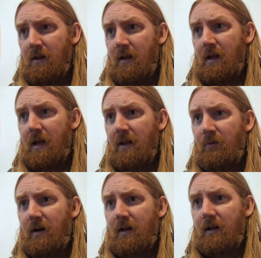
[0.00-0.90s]

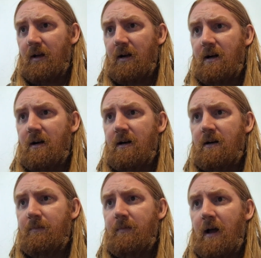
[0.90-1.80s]
Anyway,
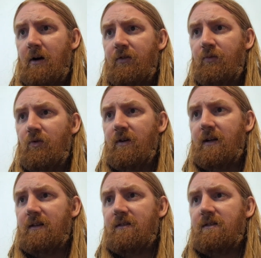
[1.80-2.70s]
health
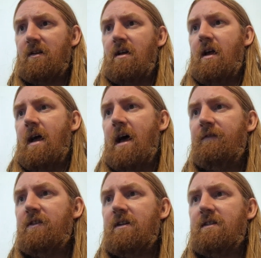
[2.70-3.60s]
warnings.
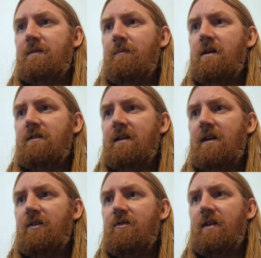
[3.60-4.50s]
Advertising must
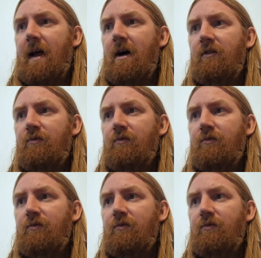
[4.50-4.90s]
include health